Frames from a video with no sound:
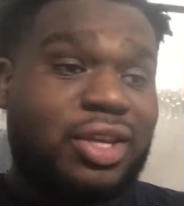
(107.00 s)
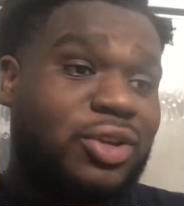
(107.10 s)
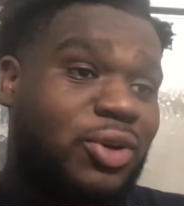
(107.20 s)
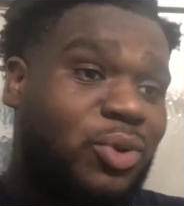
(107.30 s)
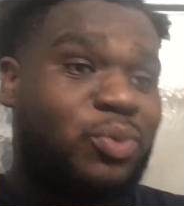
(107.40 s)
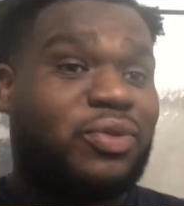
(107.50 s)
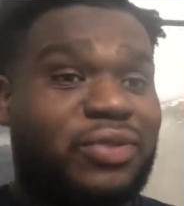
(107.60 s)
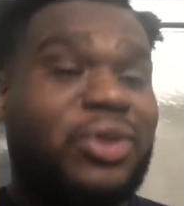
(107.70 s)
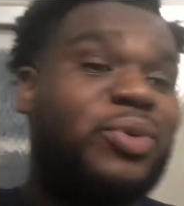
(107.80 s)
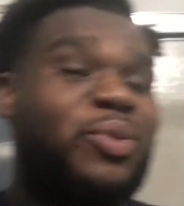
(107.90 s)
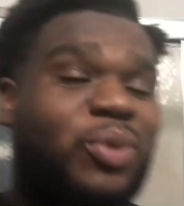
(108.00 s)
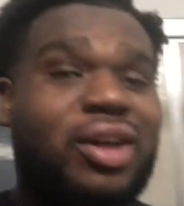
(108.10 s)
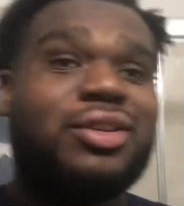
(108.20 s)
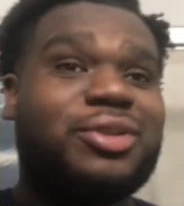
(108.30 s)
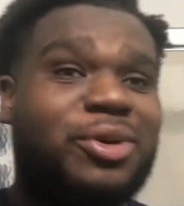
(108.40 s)
you know, the video went
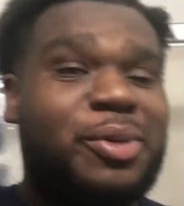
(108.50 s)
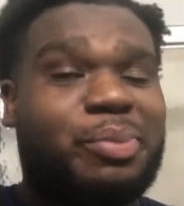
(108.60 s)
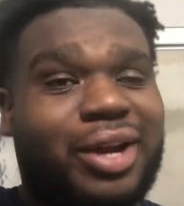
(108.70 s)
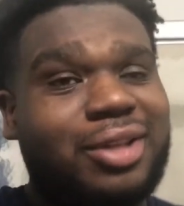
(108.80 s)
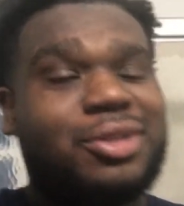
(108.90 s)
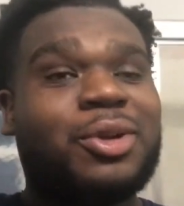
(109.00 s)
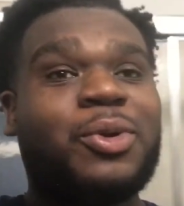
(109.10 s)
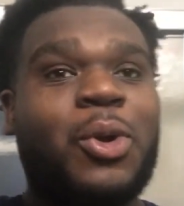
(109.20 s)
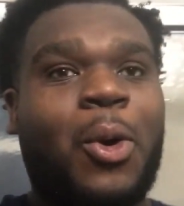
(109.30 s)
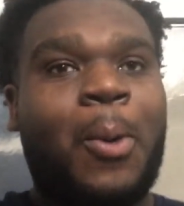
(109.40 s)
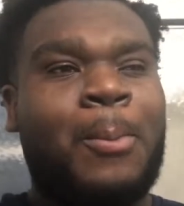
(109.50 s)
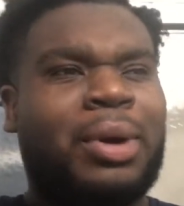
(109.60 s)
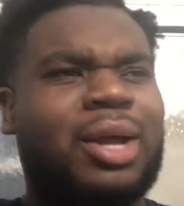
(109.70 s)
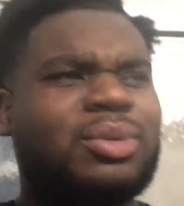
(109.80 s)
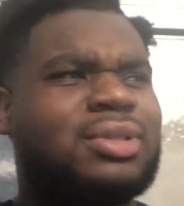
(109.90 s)
well, you know, I pranked her,
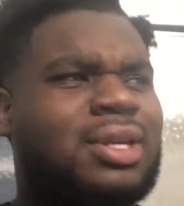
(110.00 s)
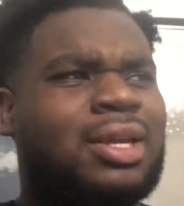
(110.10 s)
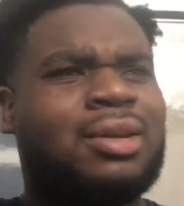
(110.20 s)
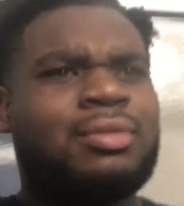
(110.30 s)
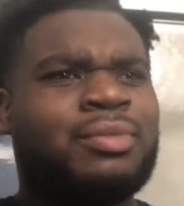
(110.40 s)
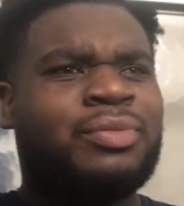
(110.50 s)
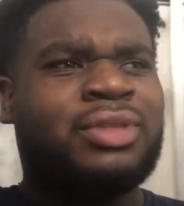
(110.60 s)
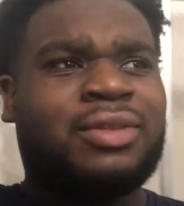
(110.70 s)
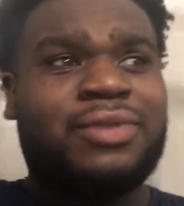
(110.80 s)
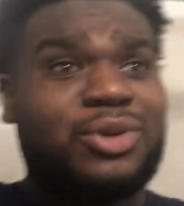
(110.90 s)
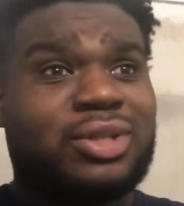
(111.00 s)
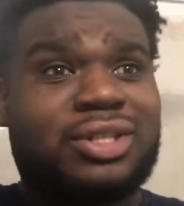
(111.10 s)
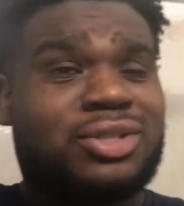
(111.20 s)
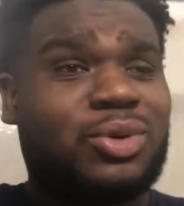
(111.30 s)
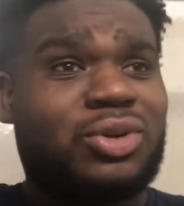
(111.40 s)
but I was thinking, the video
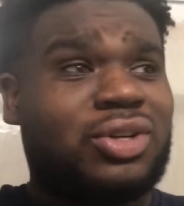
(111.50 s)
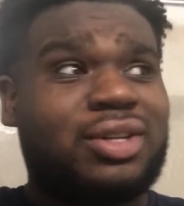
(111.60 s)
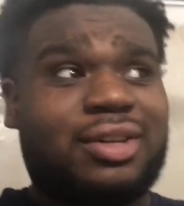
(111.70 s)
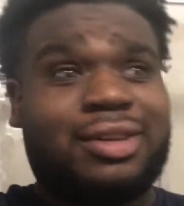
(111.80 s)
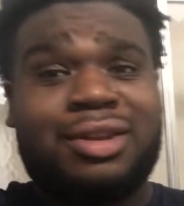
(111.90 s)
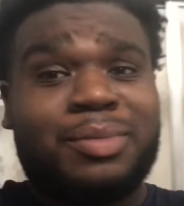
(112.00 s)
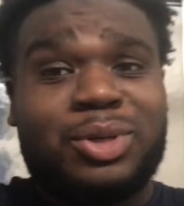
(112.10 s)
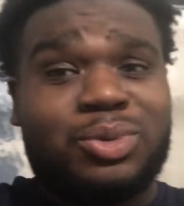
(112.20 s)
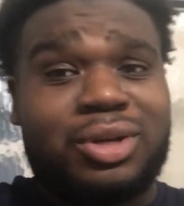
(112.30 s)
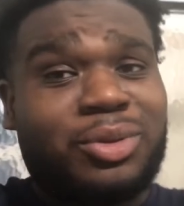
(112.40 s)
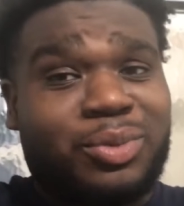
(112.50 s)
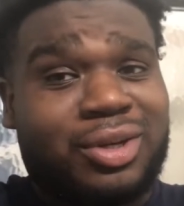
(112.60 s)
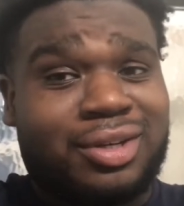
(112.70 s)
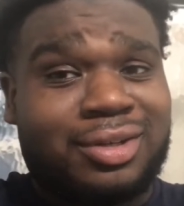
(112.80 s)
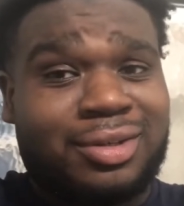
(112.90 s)
did so good, let me do another
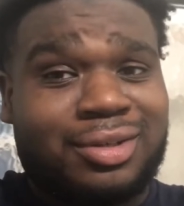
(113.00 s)
one. But